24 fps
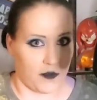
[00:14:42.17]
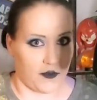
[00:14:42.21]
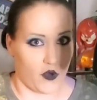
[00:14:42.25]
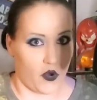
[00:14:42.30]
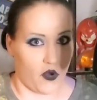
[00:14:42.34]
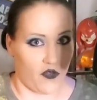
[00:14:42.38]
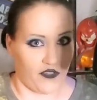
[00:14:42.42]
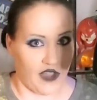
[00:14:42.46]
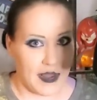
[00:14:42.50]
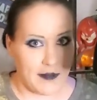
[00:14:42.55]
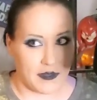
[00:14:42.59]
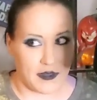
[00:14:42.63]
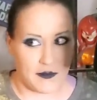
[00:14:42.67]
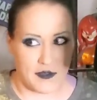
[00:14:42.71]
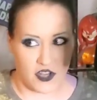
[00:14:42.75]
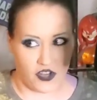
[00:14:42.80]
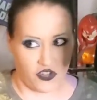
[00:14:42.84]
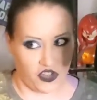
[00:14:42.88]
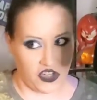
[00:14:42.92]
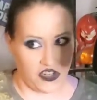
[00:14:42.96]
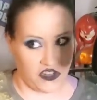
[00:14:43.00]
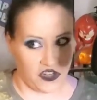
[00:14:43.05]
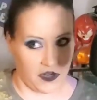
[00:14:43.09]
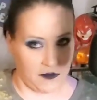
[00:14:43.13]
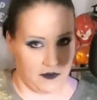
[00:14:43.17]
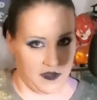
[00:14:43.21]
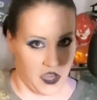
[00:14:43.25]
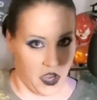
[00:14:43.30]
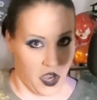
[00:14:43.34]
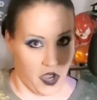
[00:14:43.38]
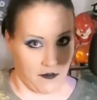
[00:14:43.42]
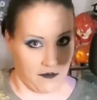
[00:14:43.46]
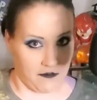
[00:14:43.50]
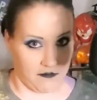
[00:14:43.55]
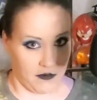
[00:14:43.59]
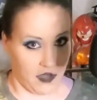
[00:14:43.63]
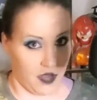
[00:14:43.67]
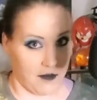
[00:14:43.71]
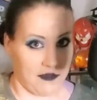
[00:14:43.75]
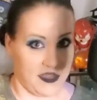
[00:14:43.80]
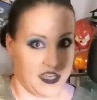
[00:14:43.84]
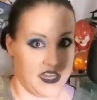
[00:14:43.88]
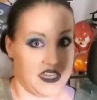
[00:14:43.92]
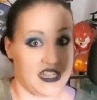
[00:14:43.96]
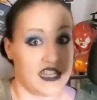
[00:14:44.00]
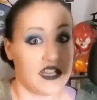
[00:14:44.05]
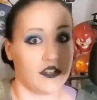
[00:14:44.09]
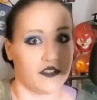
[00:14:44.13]
up the whole family because she's going to become a
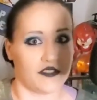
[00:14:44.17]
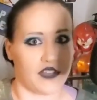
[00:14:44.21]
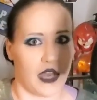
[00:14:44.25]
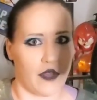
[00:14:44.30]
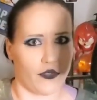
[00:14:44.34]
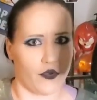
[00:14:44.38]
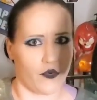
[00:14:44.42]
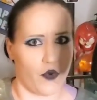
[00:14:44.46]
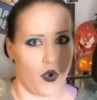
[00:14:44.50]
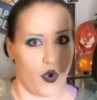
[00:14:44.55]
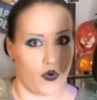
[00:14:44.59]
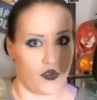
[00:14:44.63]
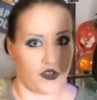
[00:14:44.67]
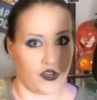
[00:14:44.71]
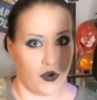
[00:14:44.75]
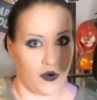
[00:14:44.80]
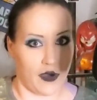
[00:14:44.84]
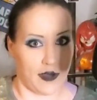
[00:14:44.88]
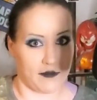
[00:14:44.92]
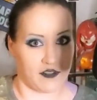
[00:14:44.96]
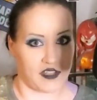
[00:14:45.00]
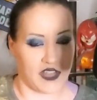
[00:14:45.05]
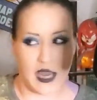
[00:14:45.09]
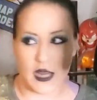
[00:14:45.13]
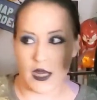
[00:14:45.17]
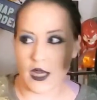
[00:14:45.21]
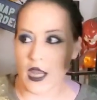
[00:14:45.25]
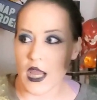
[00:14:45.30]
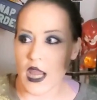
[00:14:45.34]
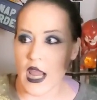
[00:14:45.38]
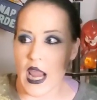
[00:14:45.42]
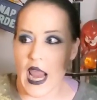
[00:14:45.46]
big deal down the road. You know what I'm saying?